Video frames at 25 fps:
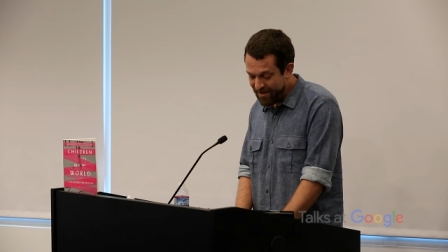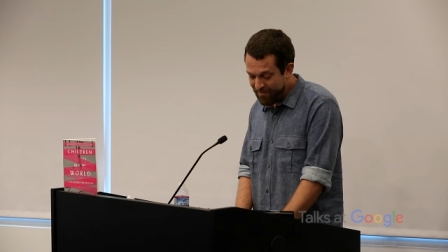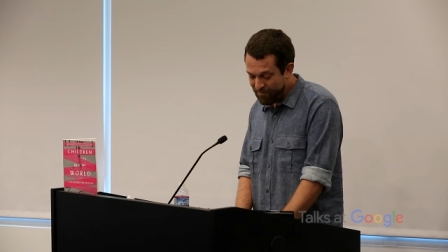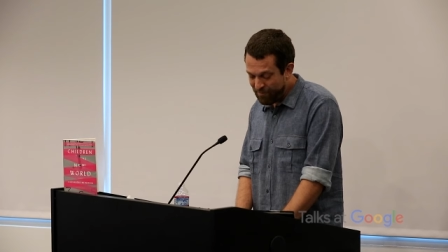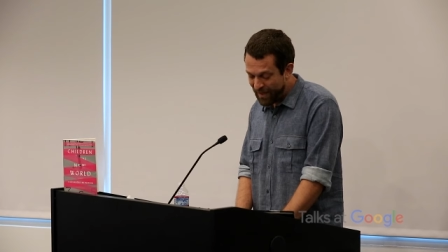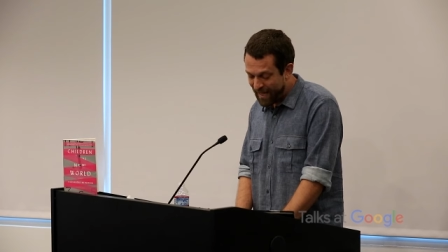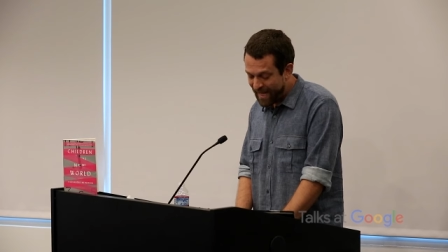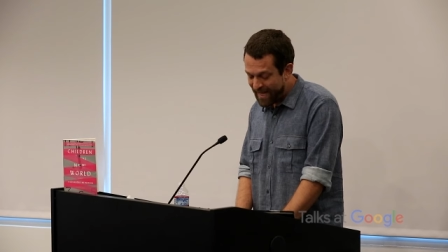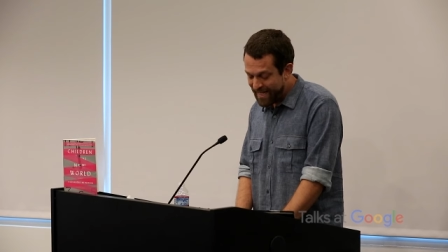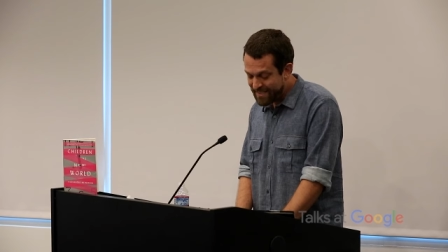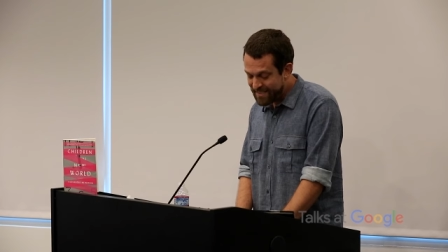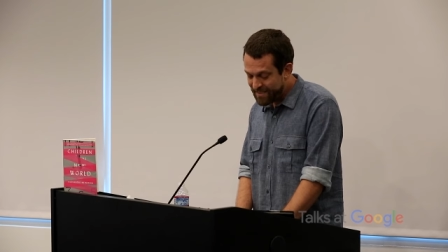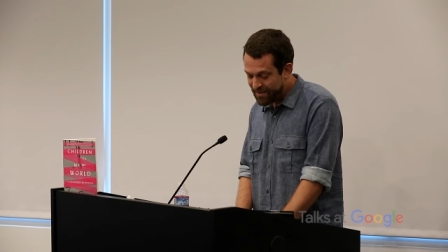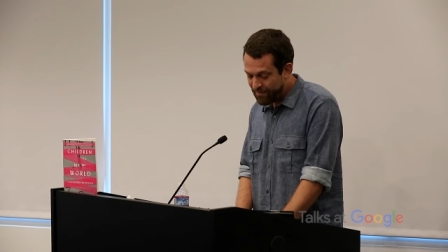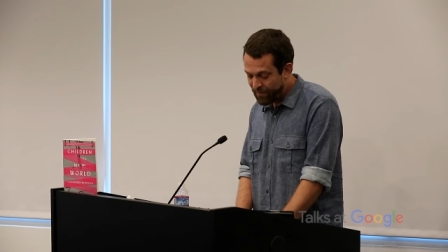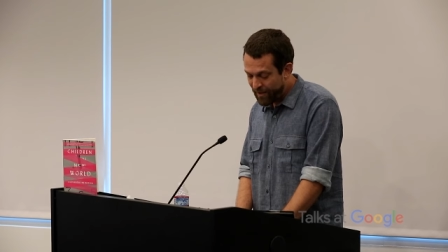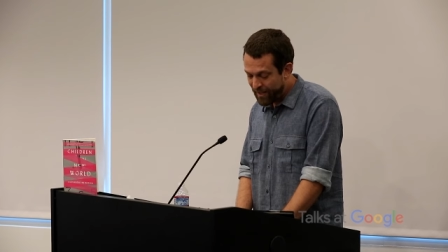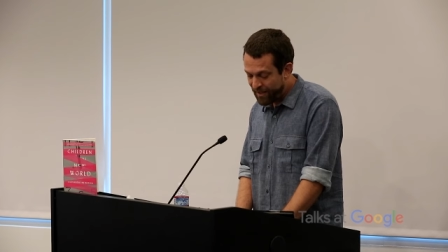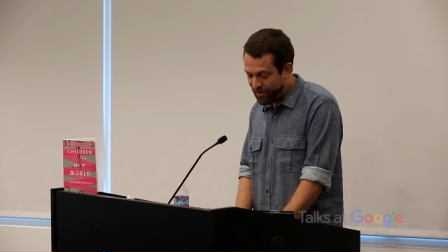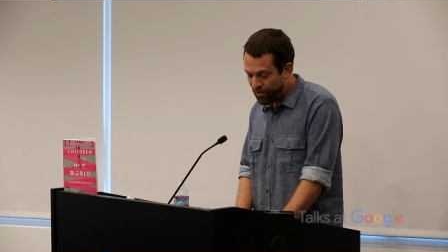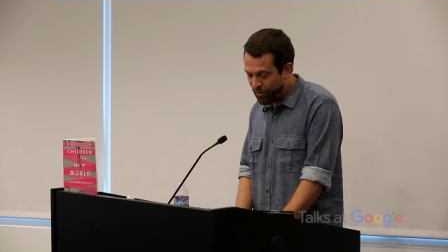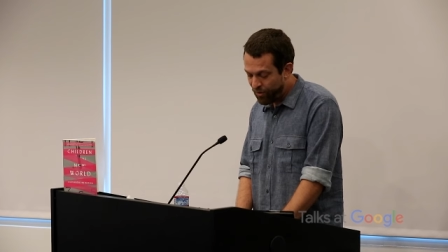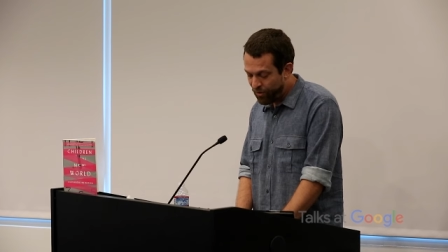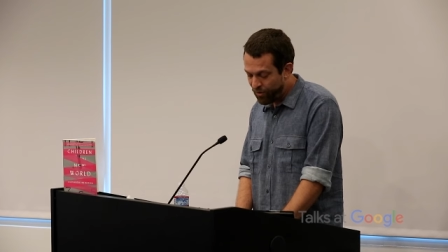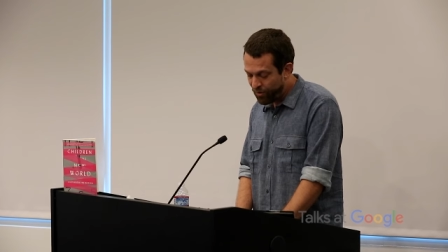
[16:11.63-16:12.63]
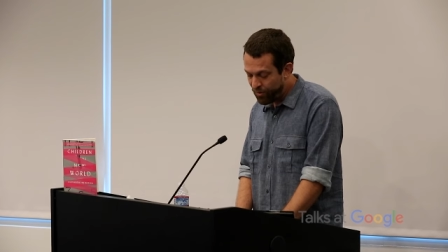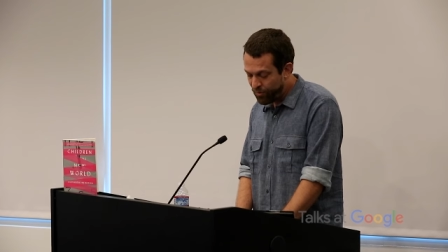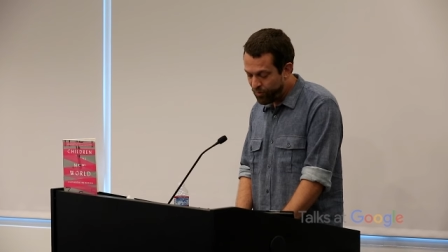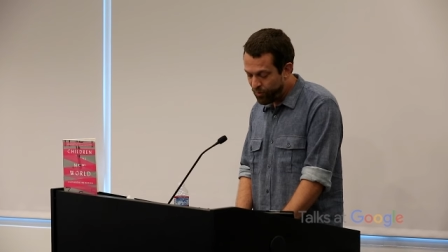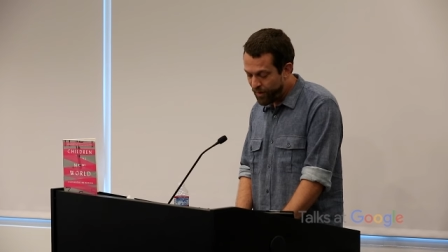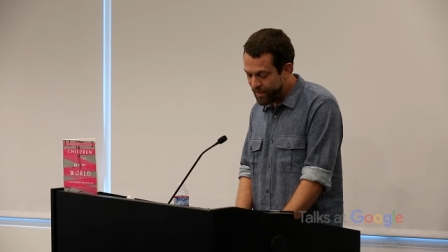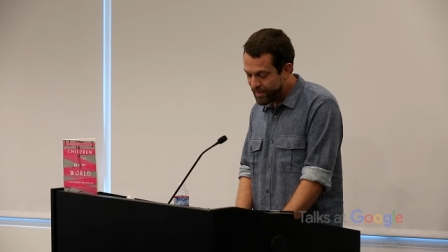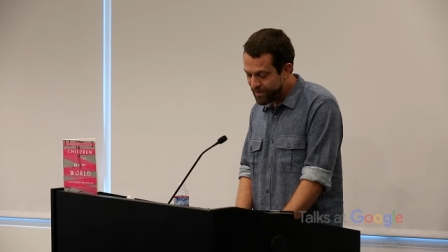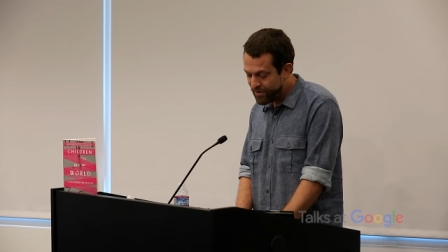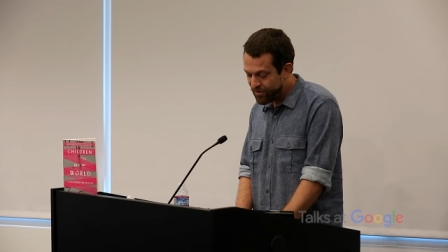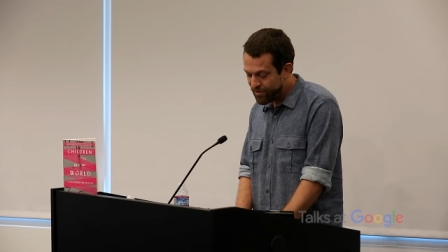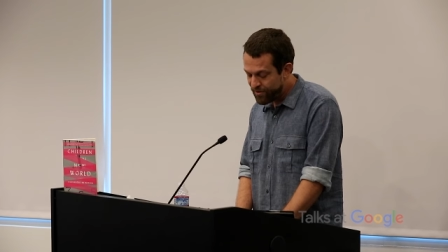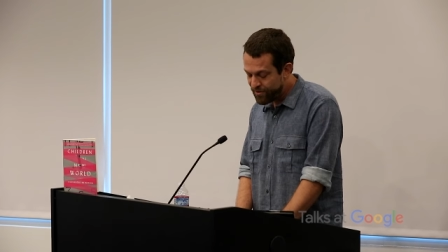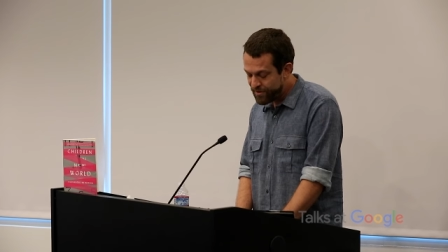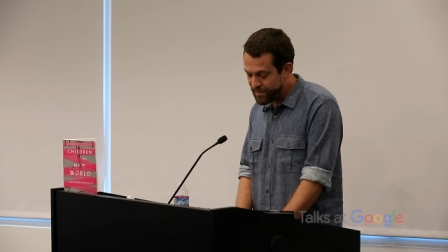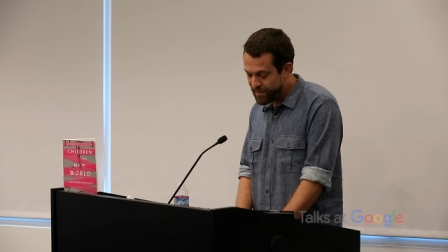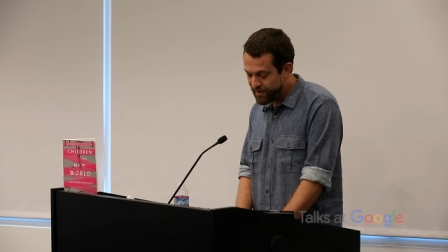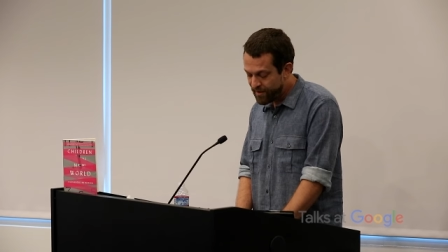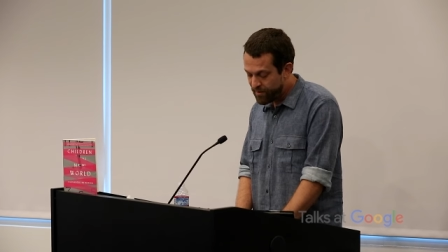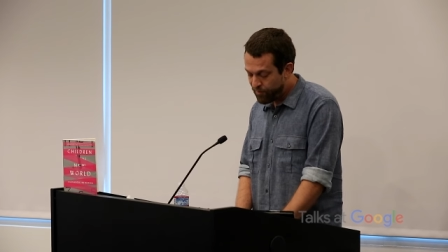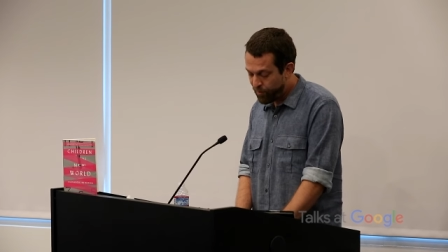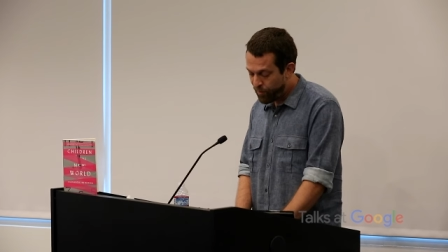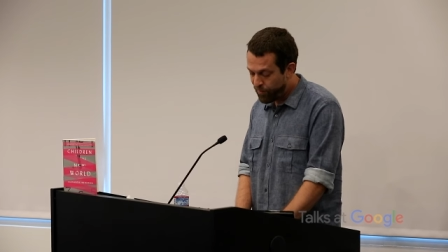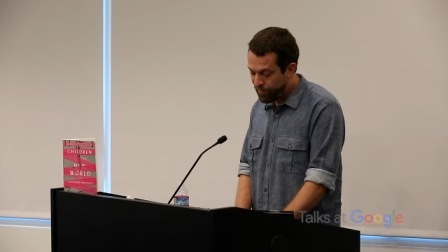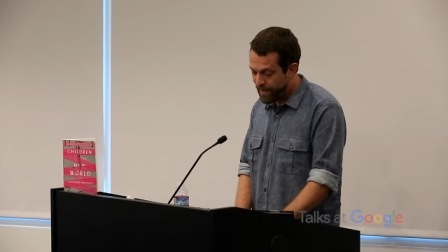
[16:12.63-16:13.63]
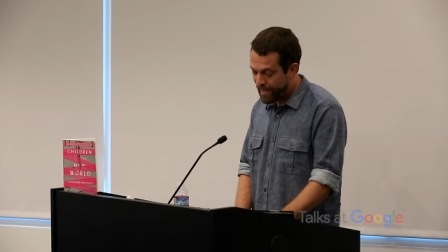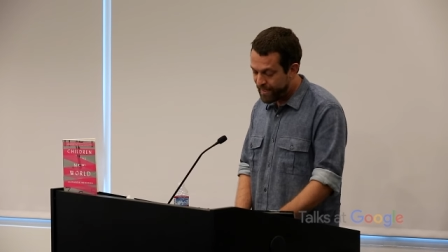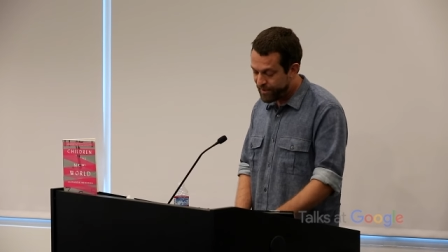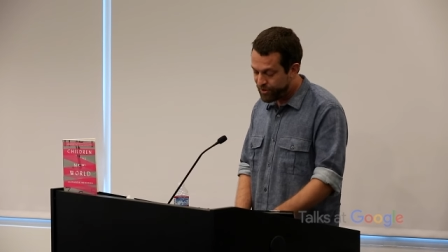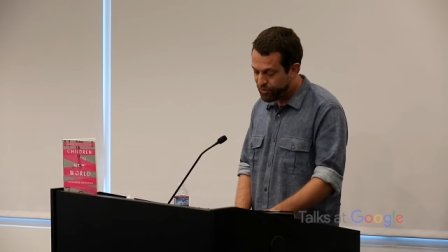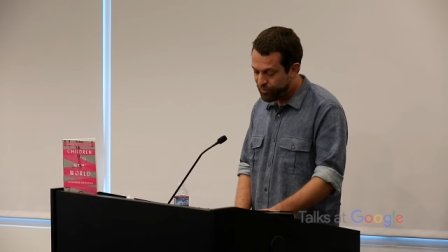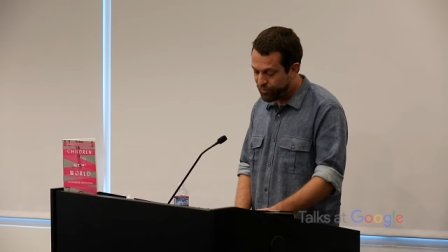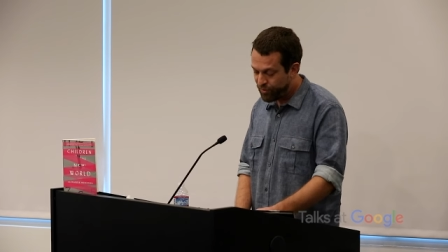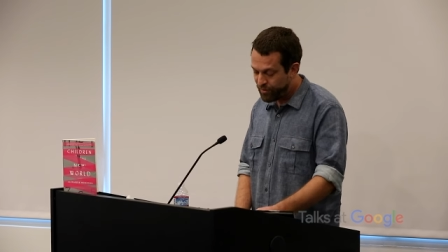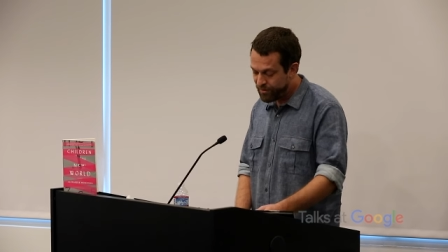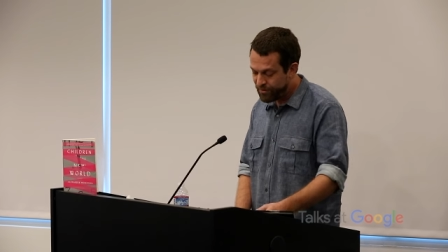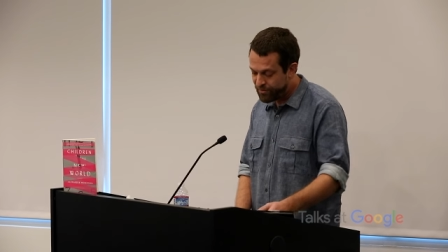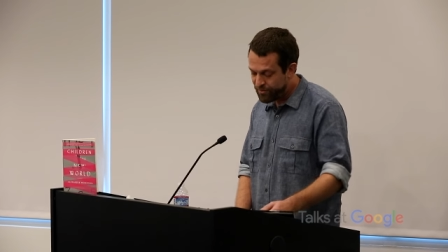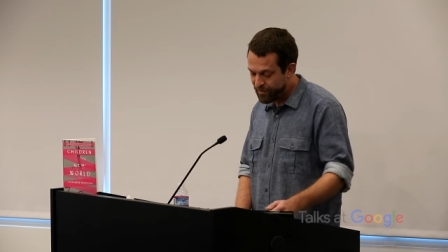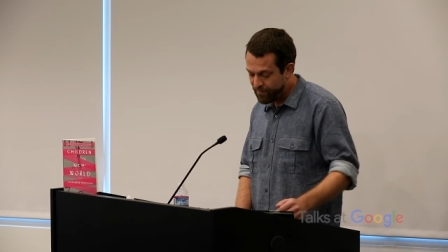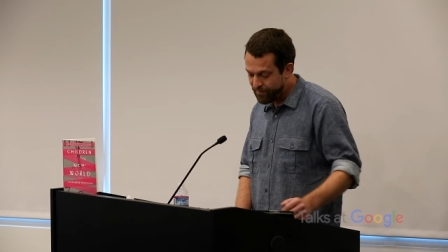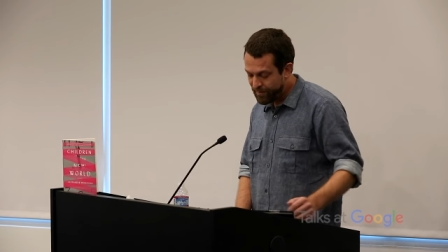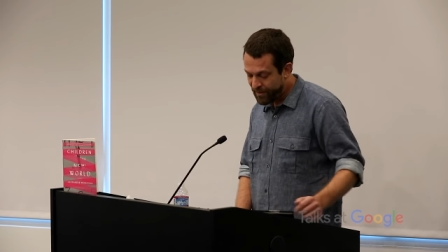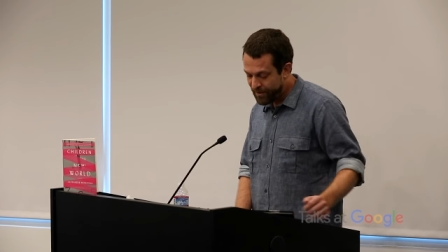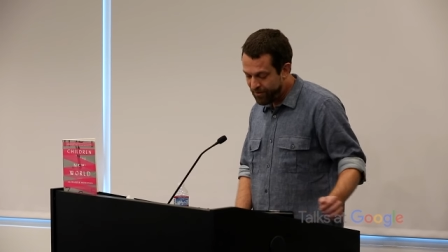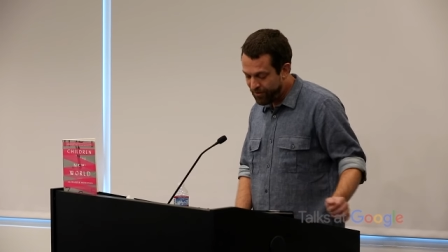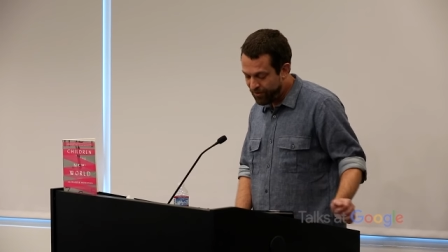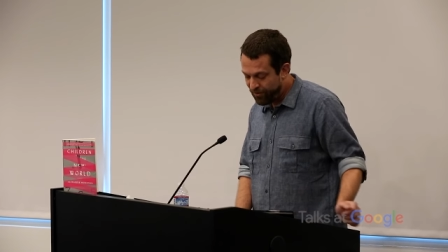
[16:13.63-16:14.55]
blasted by cold winters and the perpetual dripping